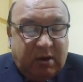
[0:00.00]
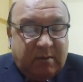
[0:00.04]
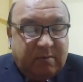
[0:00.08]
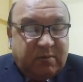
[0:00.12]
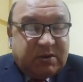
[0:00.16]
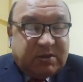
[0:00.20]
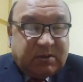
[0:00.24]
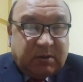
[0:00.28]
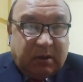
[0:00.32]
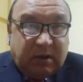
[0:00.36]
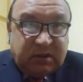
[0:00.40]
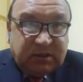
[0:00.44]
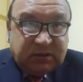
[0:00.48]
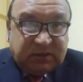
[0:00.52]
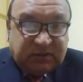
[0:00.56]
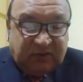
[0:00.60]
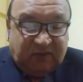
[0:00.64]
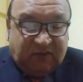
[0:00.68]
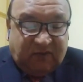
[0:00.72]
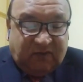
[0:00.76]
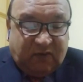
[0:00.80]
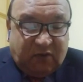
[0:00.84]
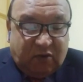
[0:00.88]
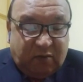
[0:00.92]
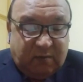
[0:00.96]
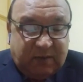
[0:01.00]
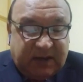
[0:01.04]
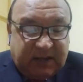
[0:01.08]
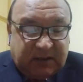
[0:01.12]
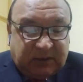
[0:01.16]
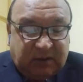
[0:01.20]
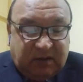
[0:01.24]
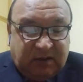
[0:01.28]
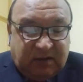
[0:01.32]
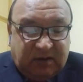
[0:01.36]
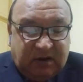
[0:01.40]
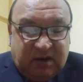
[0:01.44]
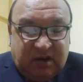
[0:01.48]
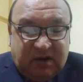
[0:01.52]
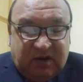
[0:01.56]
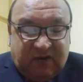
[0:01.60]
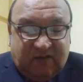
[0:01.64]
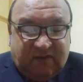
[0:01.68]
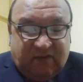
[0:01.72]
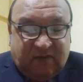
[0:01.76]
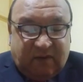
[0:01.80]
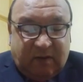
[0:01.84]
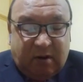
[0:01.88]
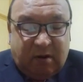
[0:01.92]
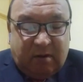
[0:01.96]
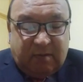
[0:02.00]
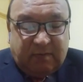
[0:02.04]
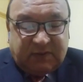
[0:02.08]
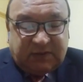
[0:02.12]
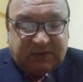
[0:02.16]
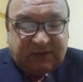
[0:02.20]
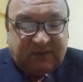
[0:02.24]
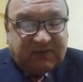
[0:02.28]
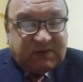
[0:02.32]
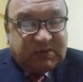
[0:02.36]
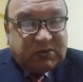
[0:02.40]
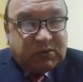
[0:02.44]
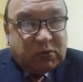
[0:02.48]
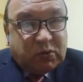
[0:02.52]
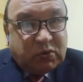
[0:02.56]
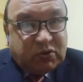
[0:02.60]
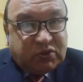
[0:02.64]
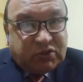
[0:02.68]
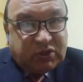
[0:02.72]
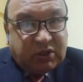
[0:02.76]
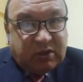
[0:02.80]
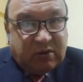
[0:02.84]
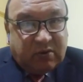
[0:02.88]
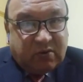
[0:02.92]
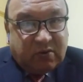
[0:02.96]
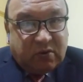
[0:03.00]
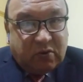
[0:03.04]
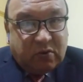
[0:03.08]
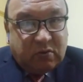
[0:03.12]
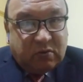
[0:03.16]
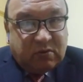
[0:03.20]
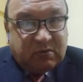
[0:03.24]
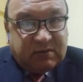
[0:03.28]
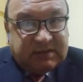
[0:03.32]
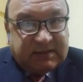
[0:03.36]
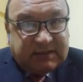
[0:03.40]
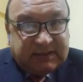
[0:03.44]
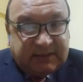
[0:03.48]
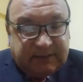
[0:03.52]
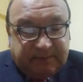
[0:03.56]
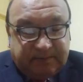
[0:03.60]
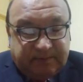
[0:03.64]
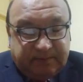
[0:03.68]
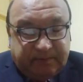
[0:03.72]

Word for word: but also from other forms of social rules.